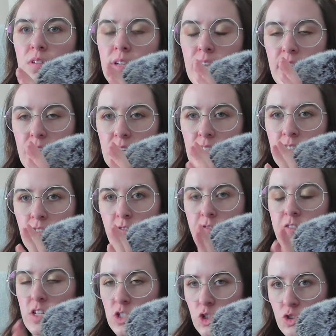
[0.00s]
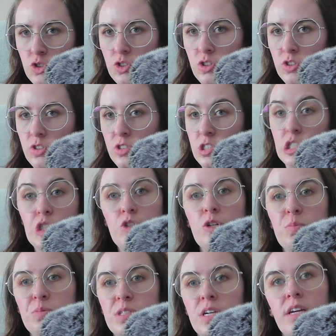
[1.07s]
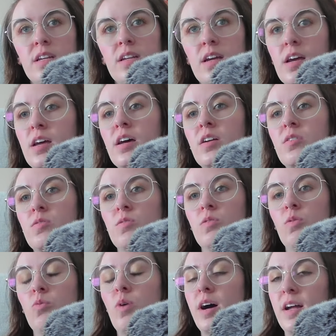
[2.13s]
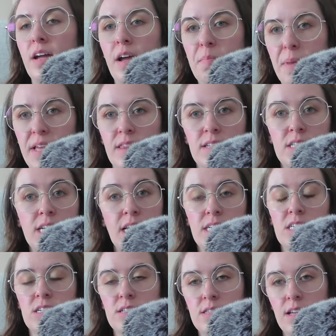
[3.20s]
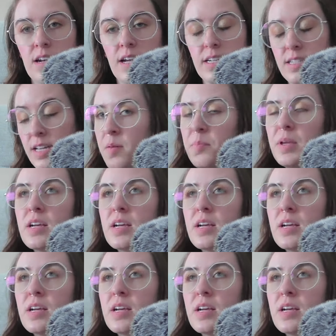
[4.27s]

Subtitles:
his physical description and why I made the changes that I did.